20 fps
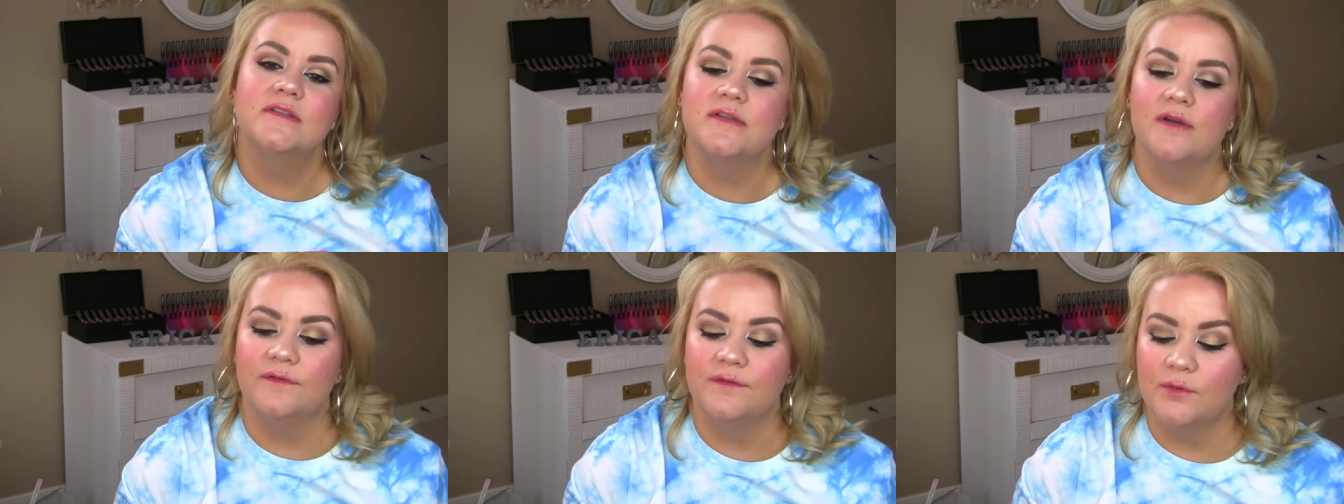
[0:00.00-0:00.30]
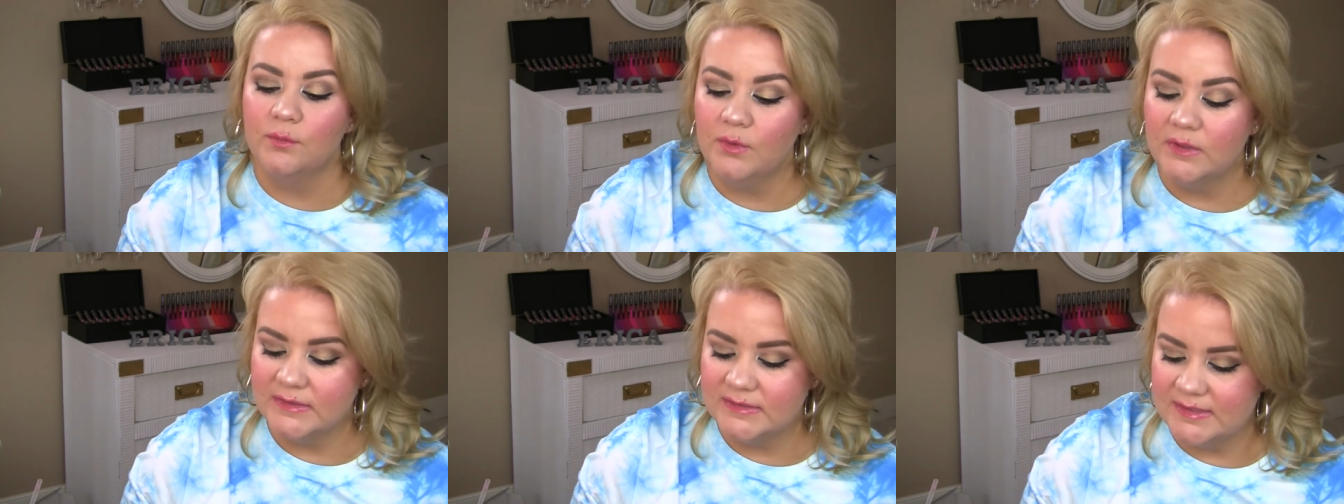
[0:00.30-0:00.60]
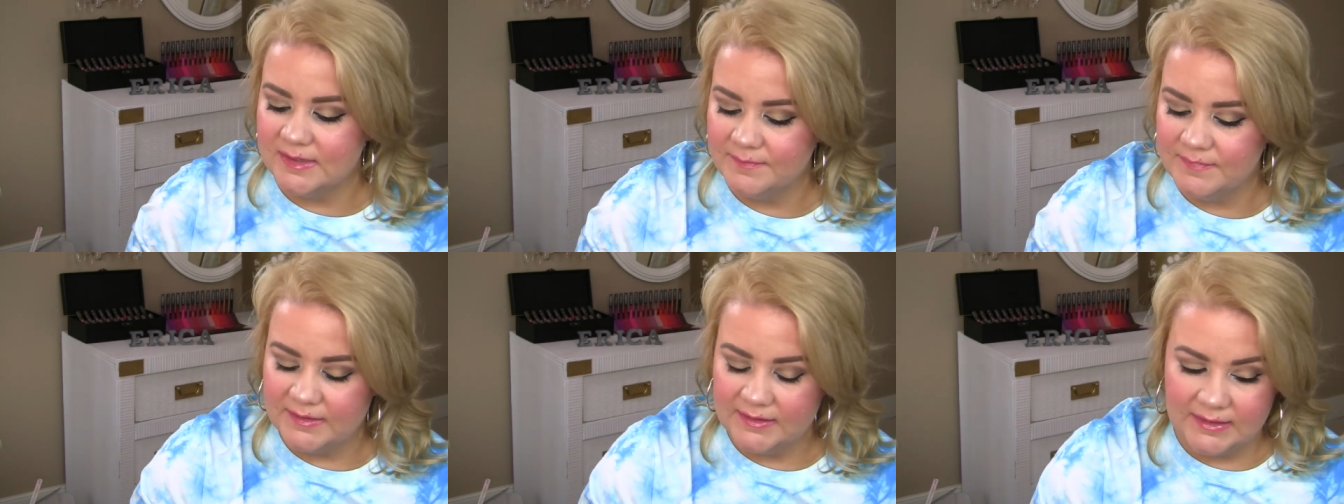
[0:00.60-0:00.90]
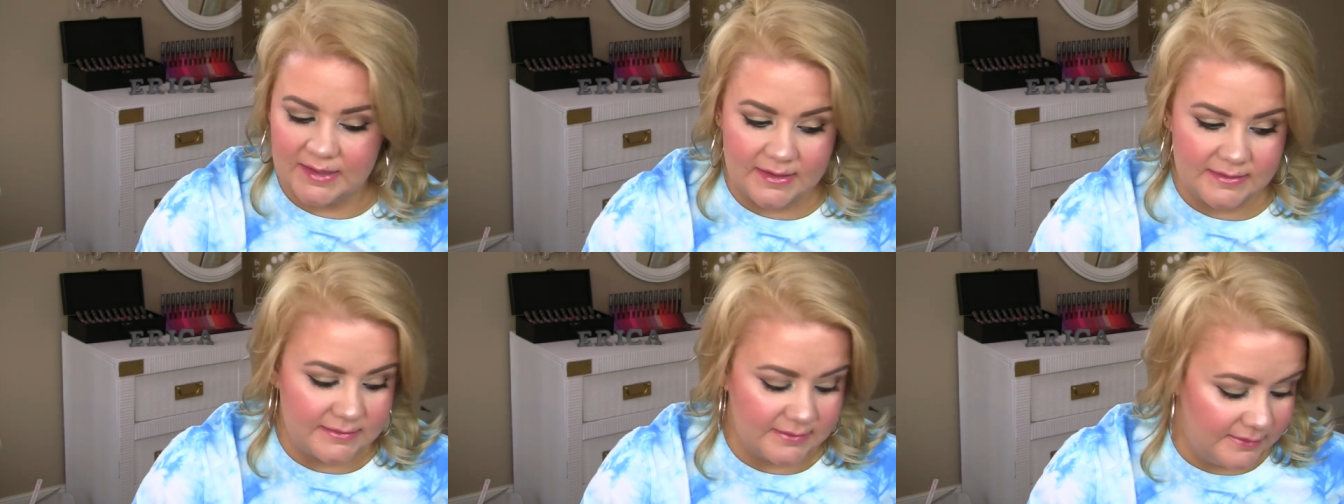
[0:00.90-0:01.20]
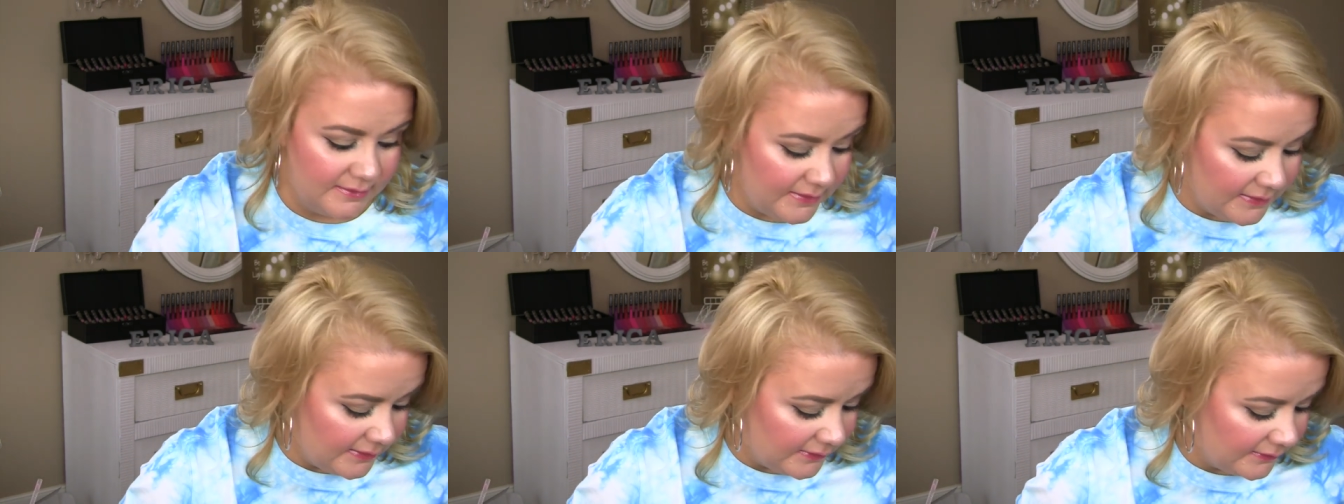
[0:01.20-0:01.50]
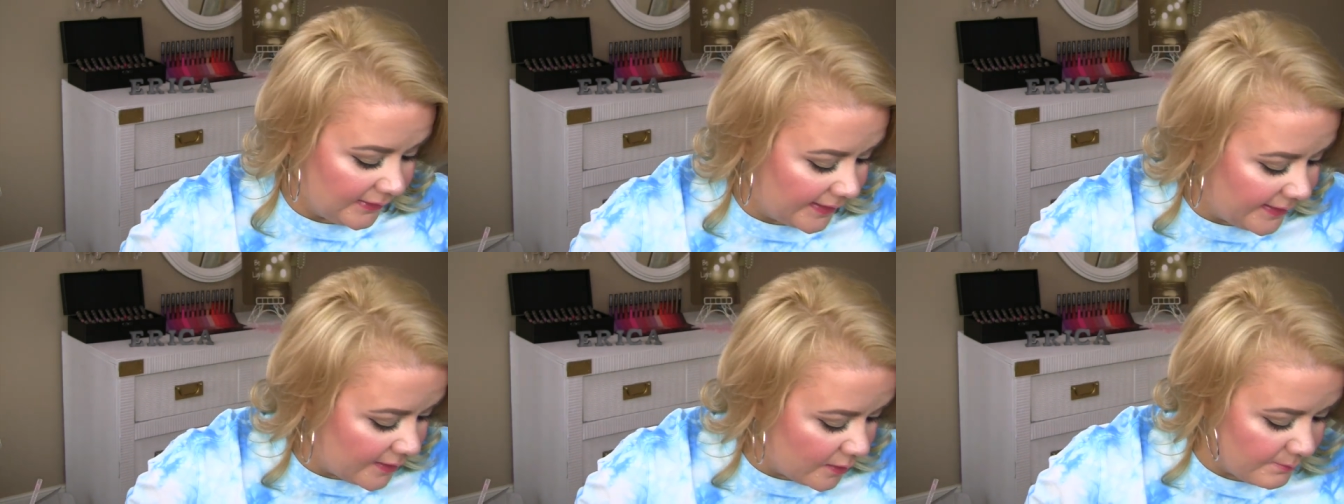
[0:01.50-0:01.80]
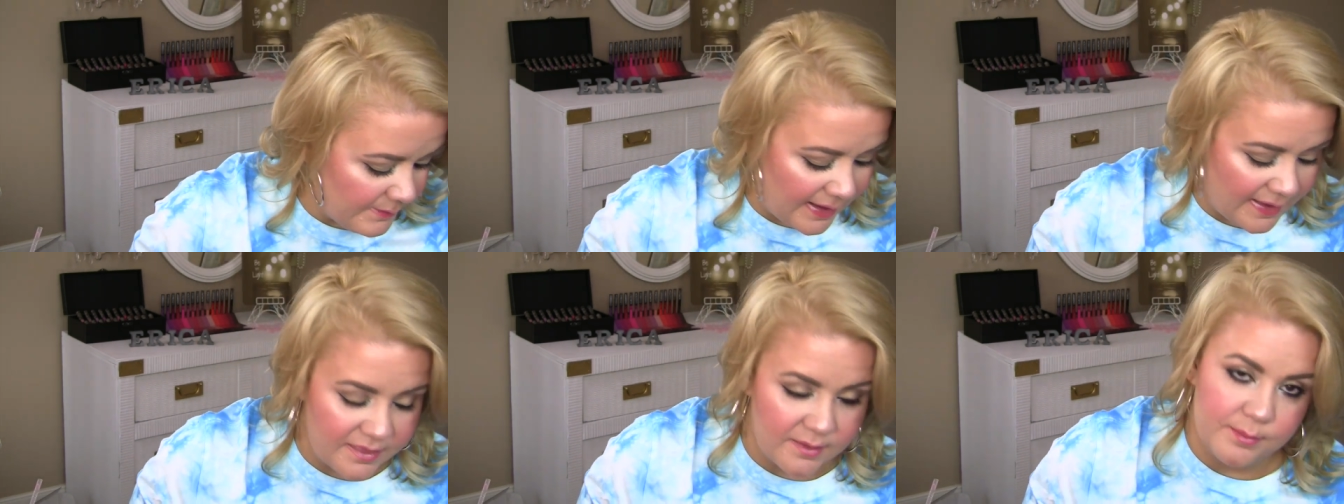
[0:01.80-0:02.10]
So if you're wanting something like to lay
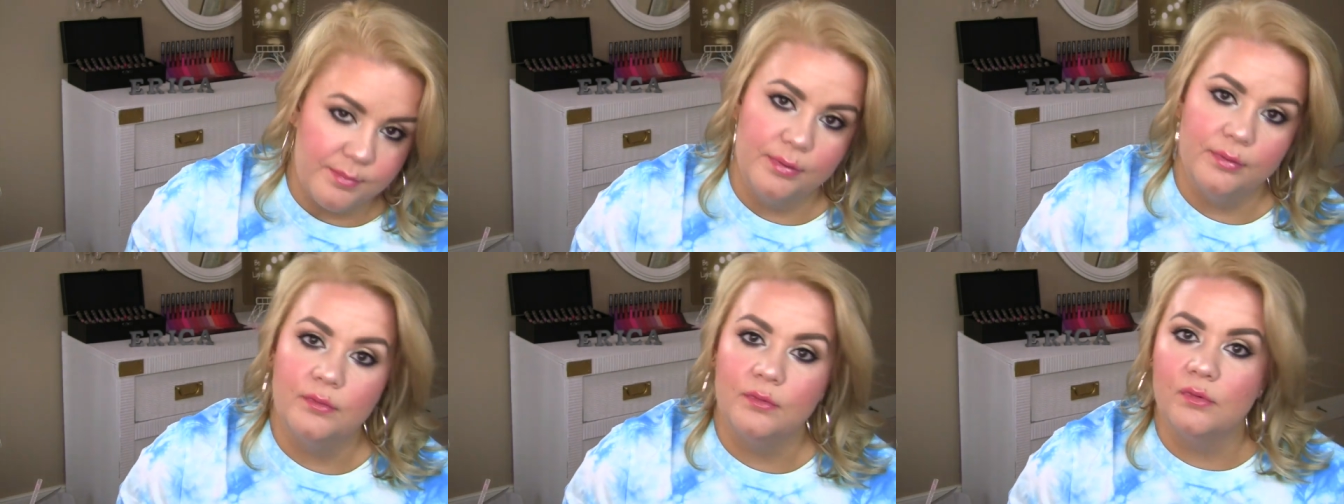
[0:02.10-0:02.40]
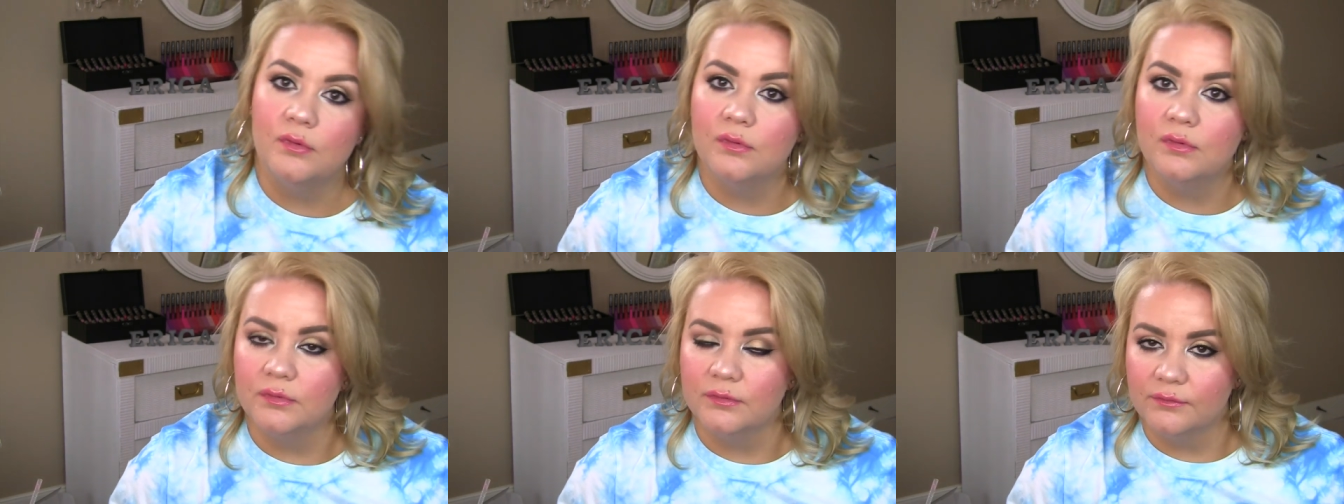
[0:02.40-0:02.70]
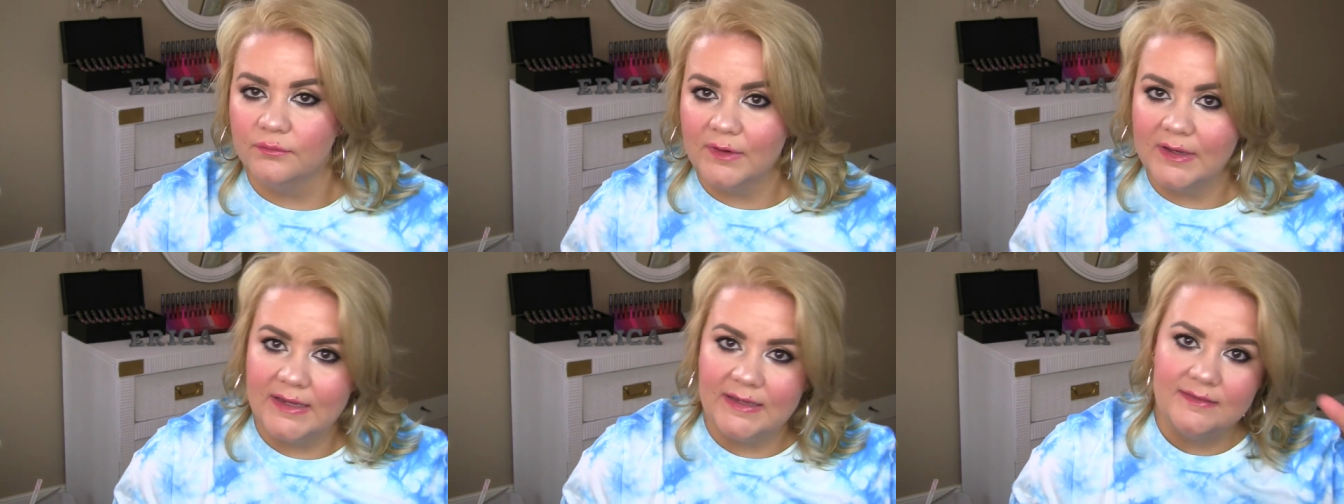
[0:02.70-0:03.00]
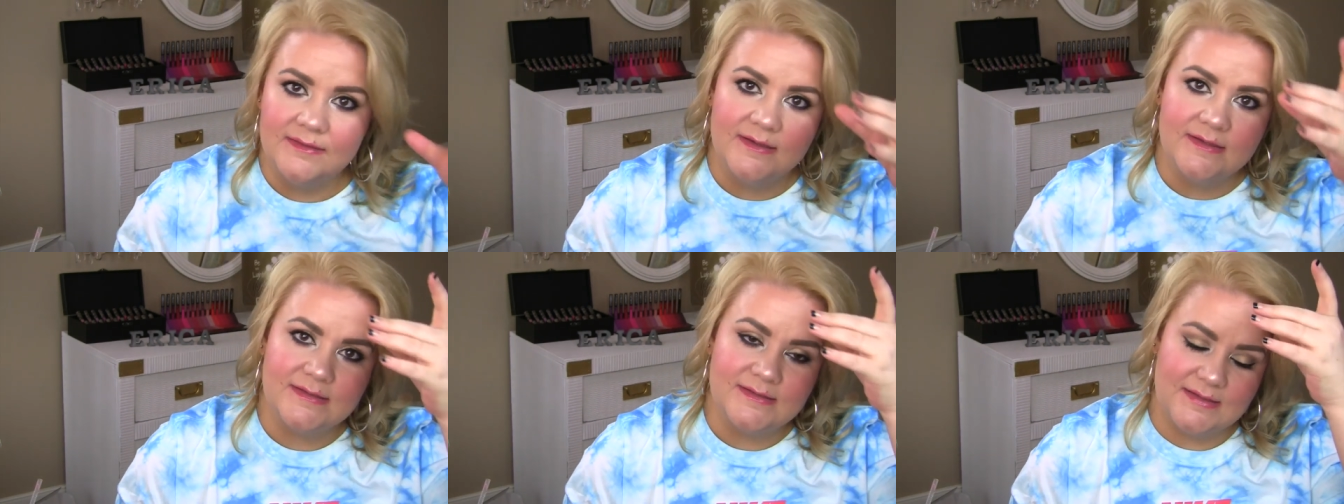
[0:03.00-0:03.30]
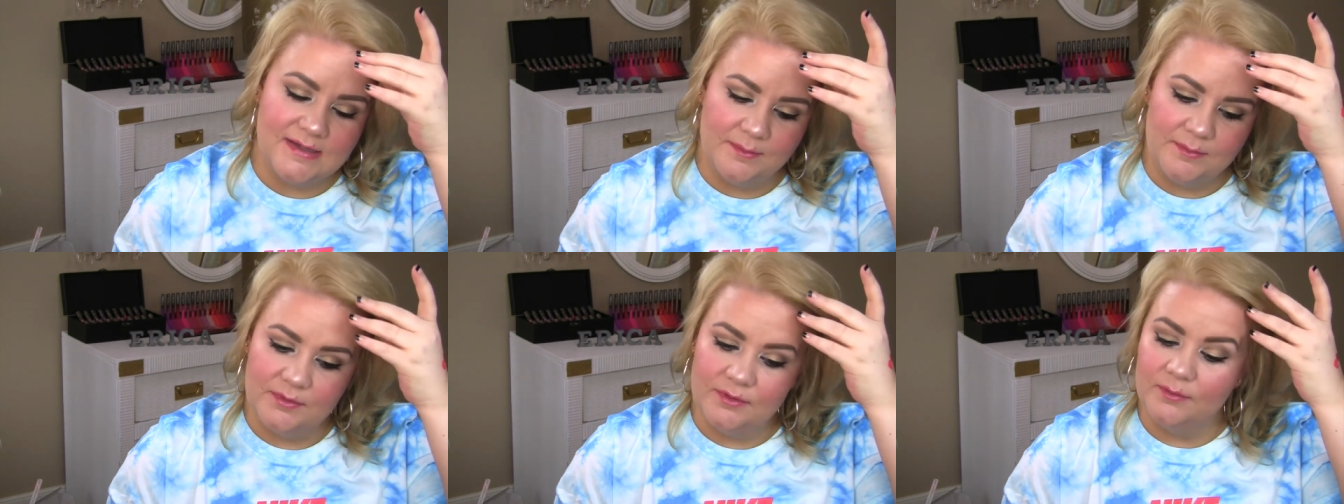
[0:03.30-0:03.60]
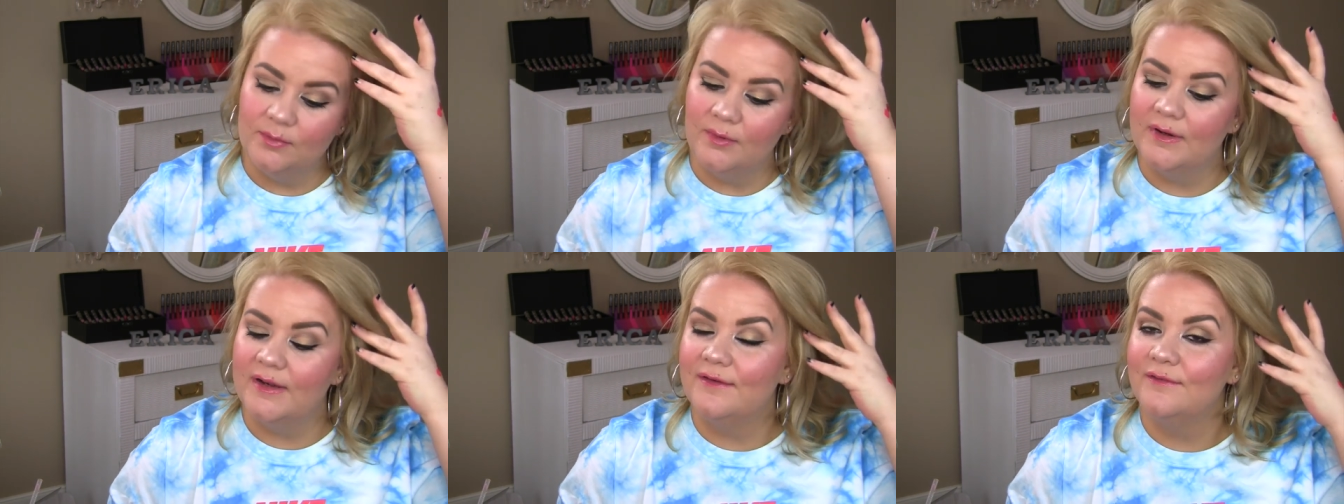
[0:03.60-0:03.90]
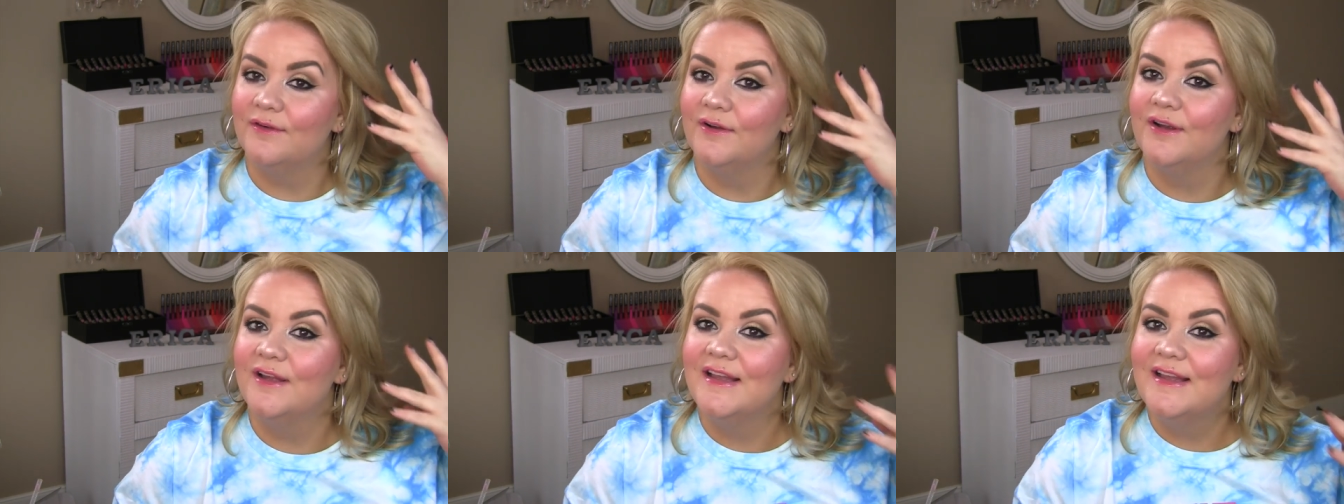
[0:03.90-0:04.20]
out by the pool and read this summer,
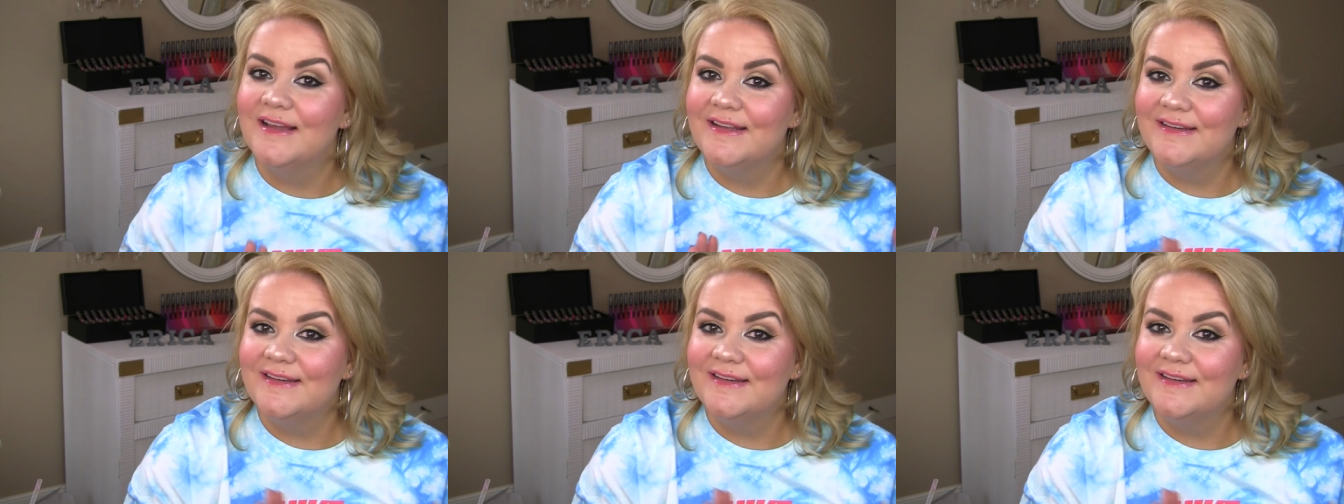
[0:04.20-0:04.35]
whatever,